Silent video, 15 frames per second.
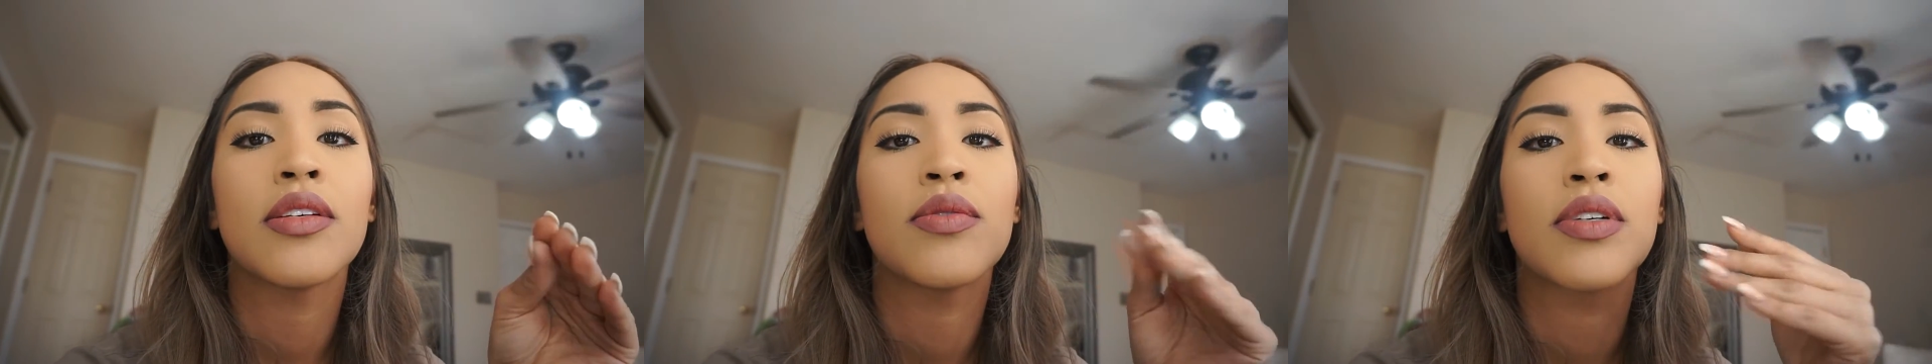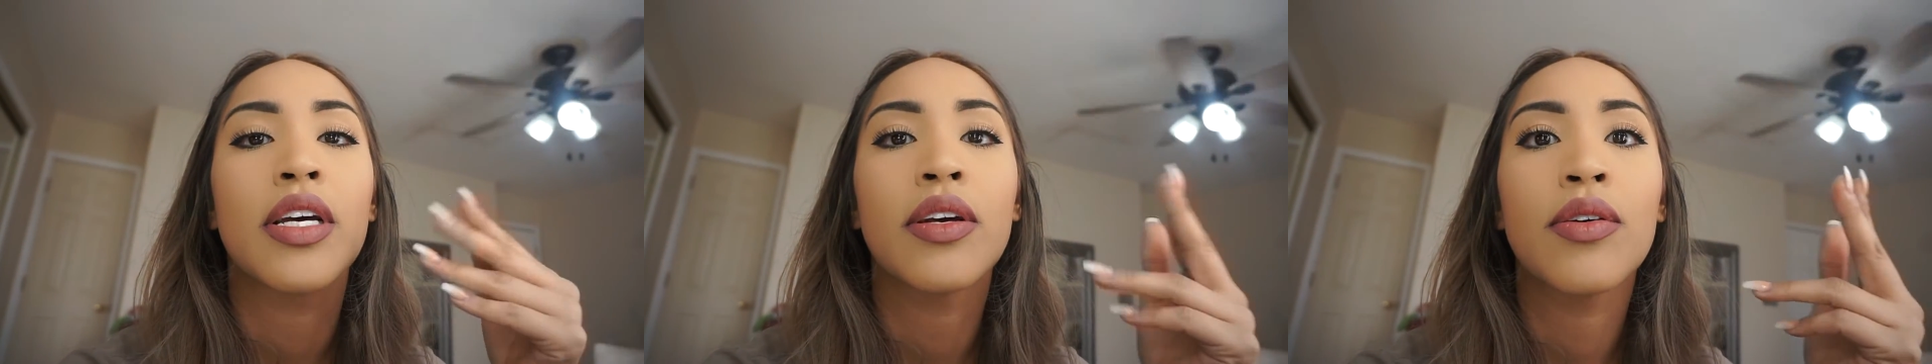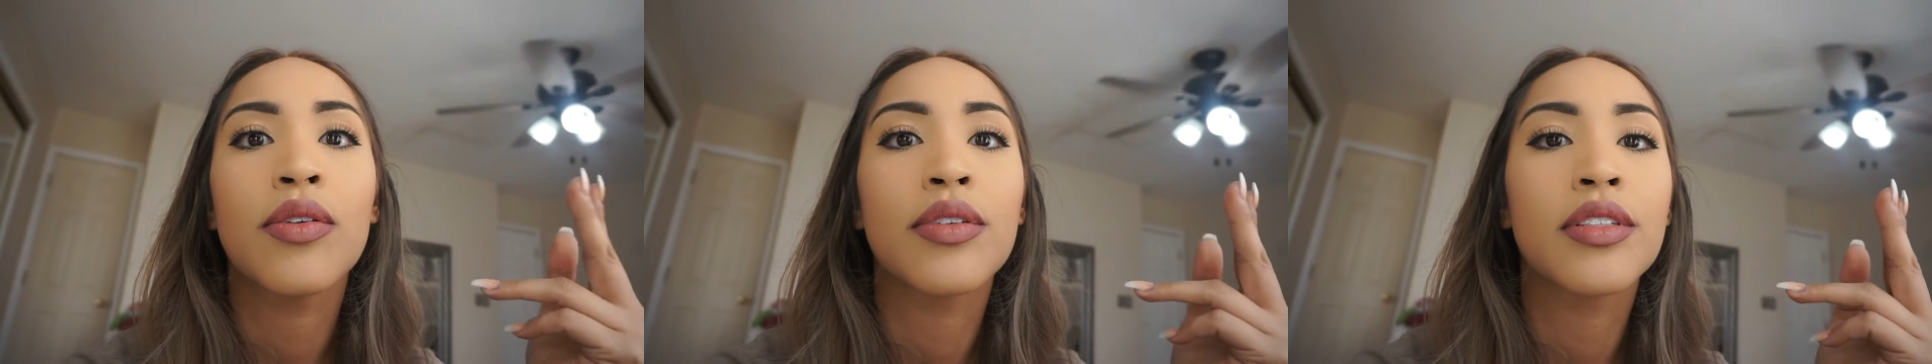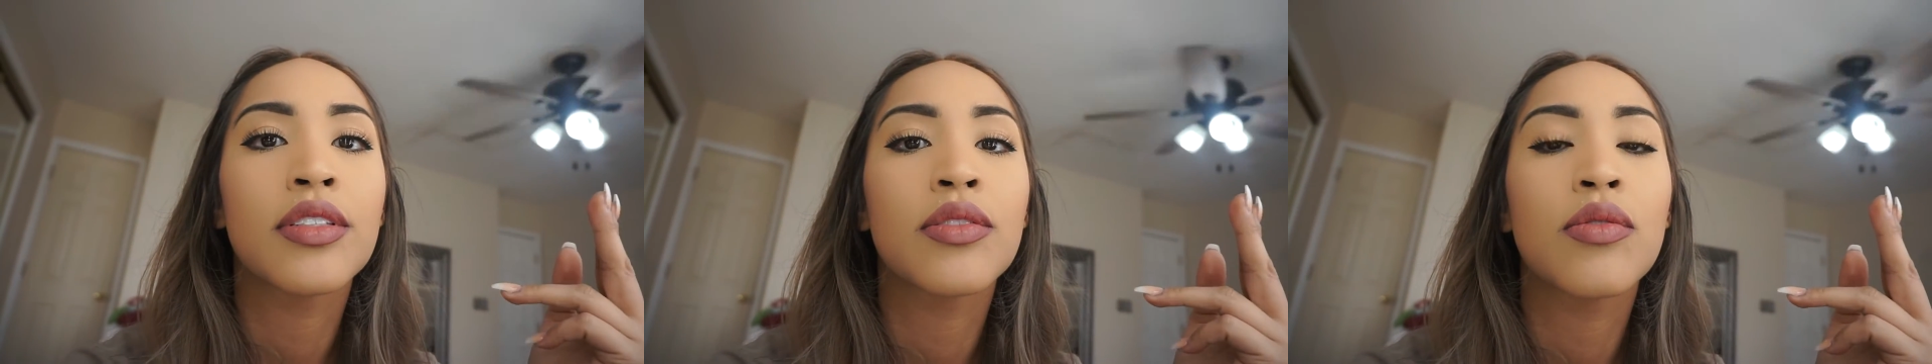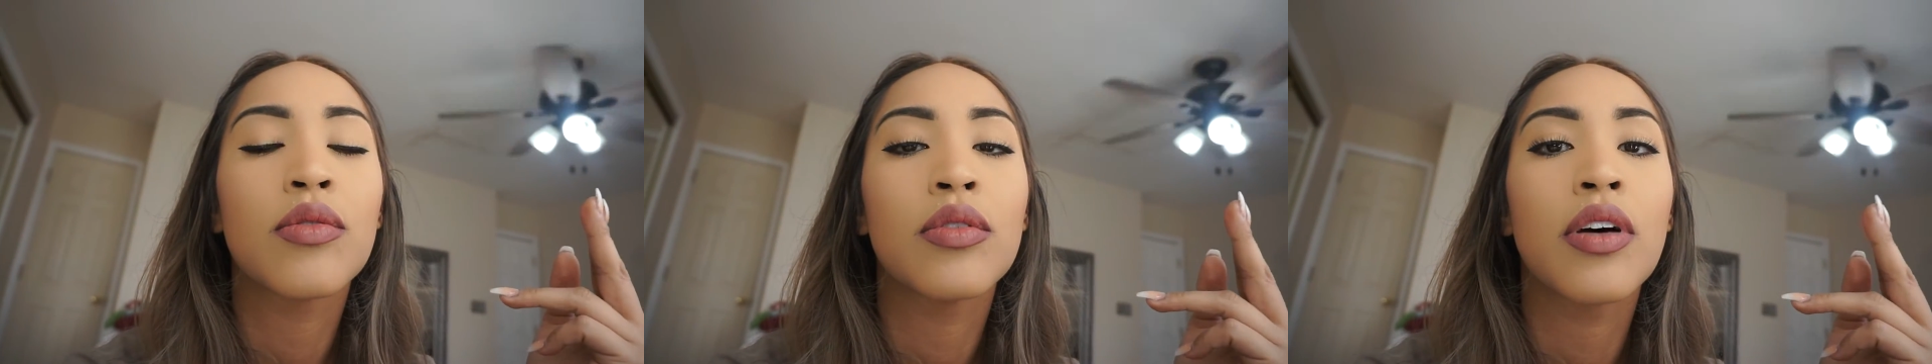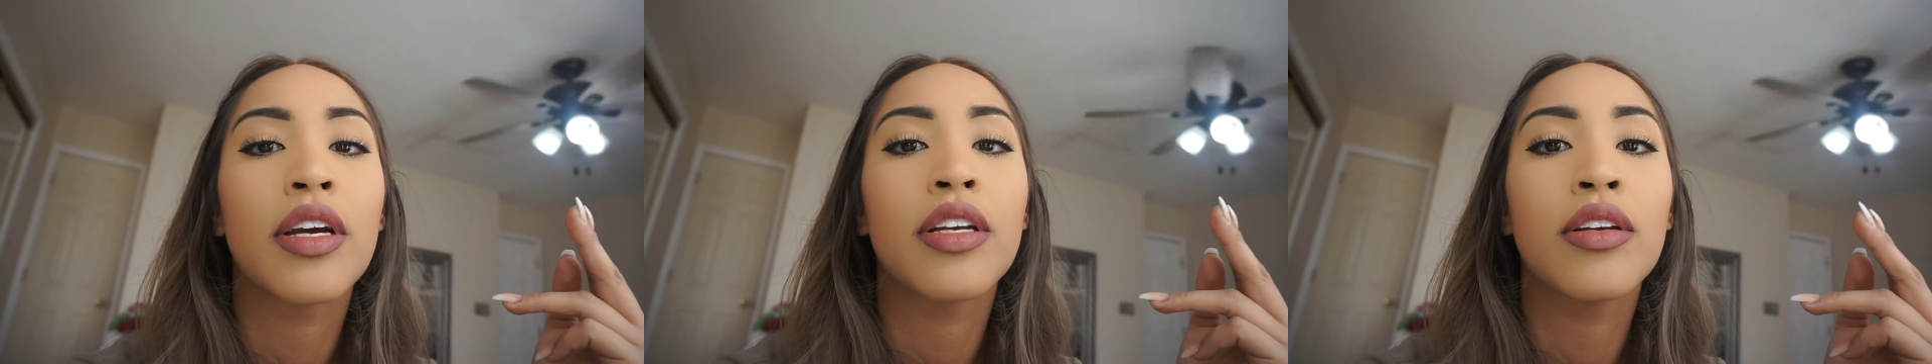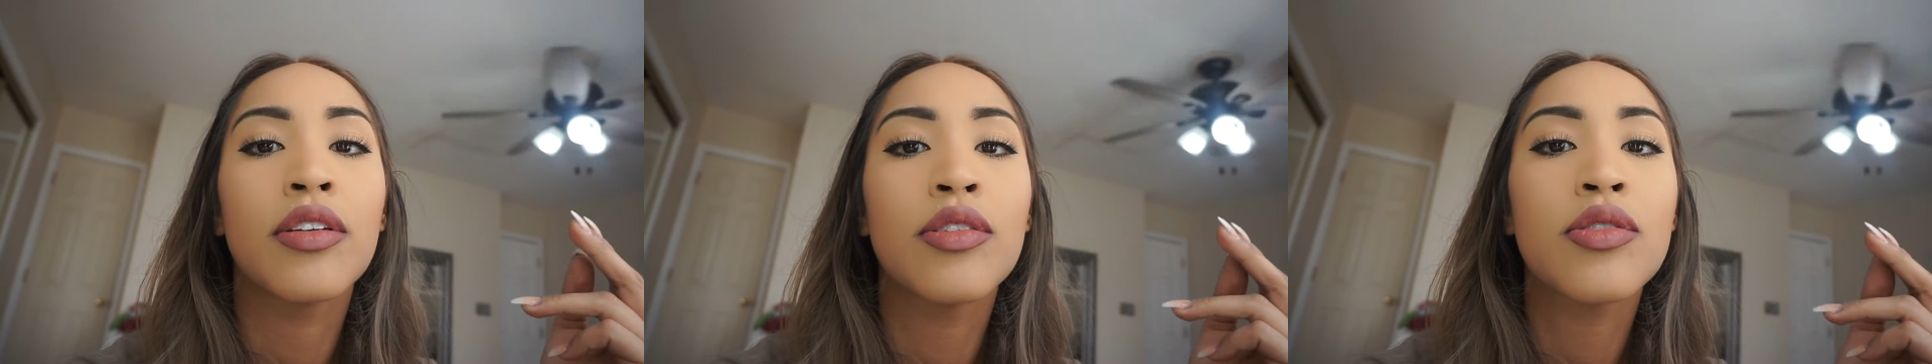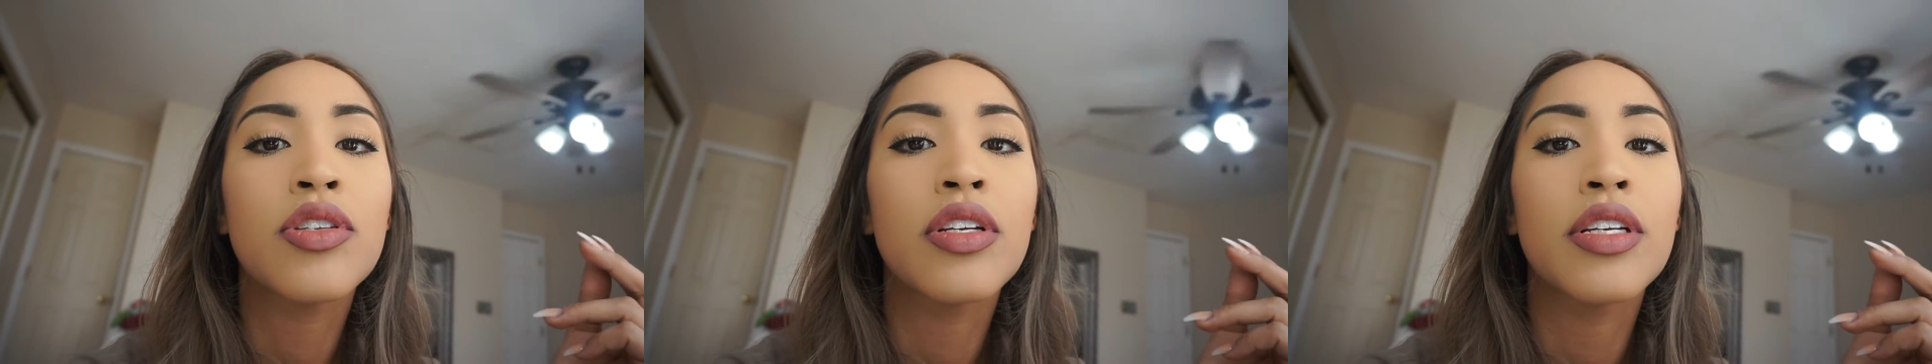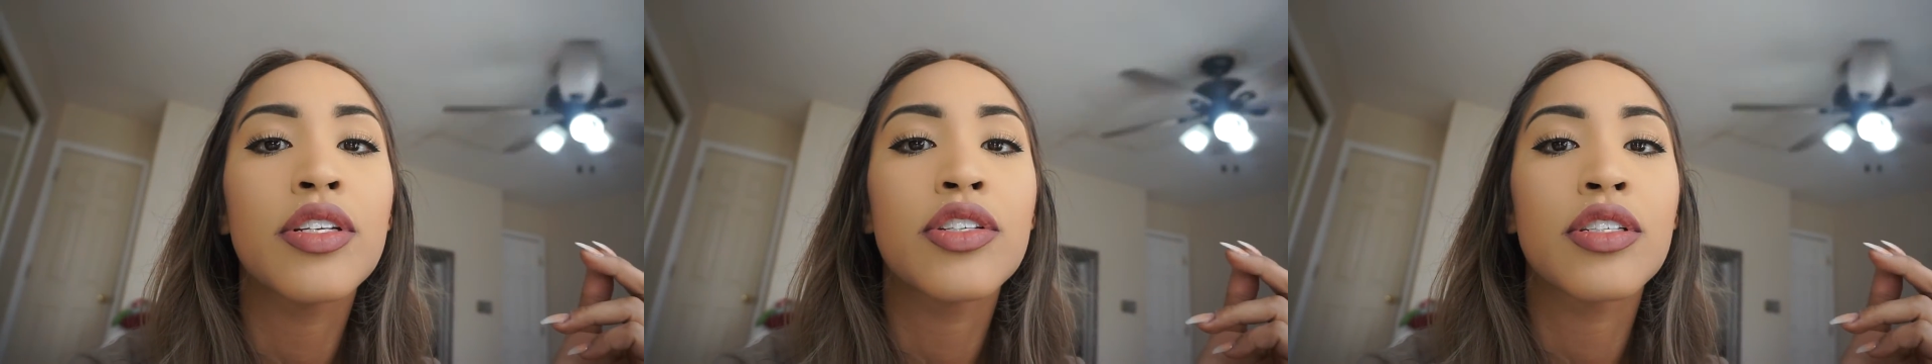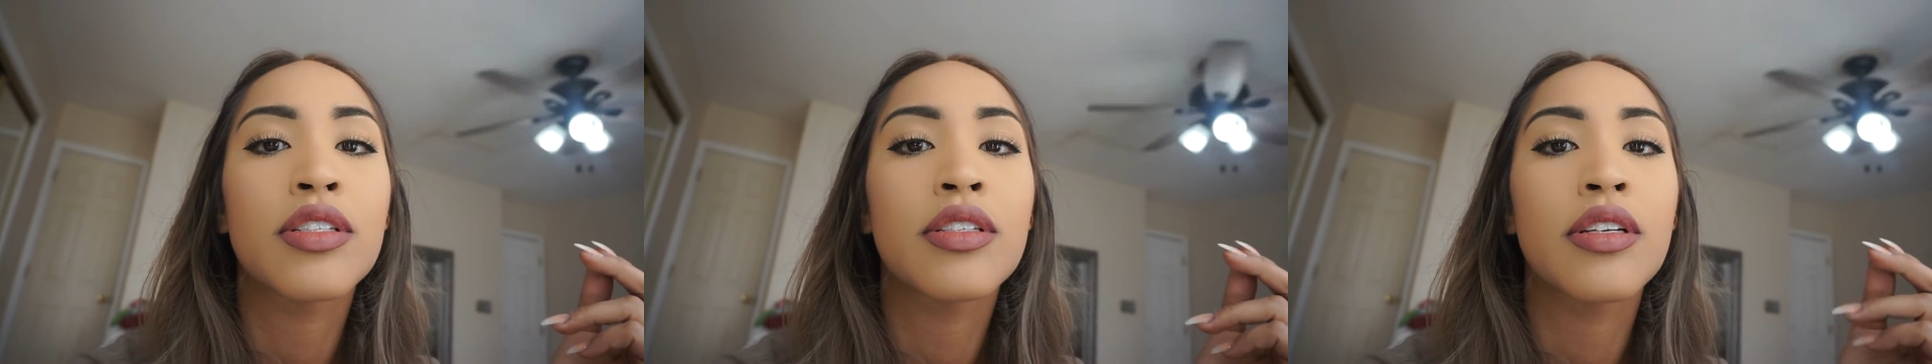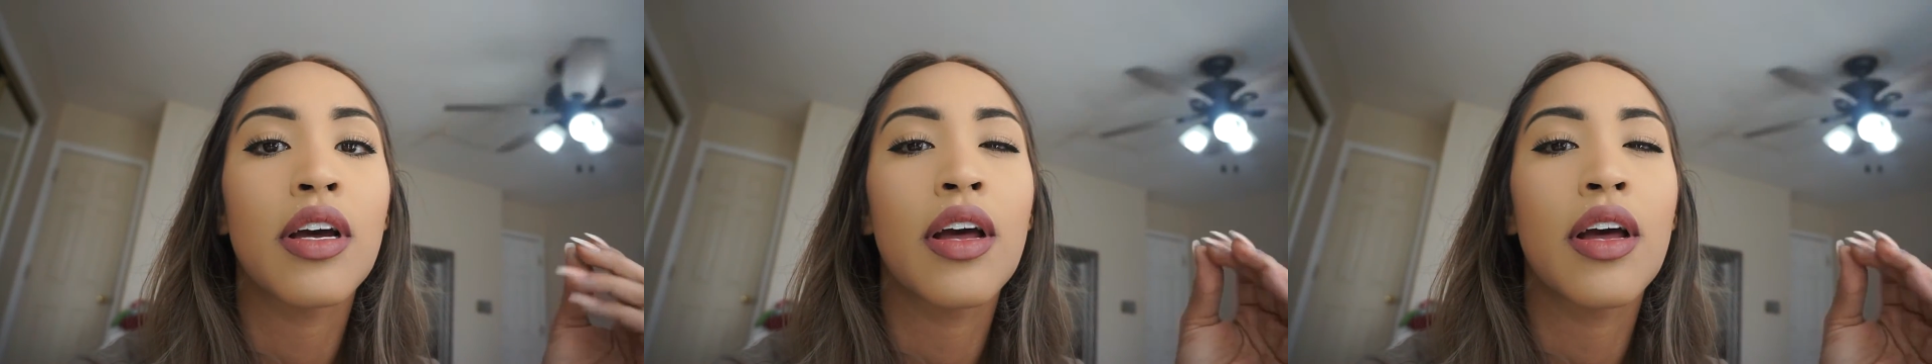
when I go to school, I usually just,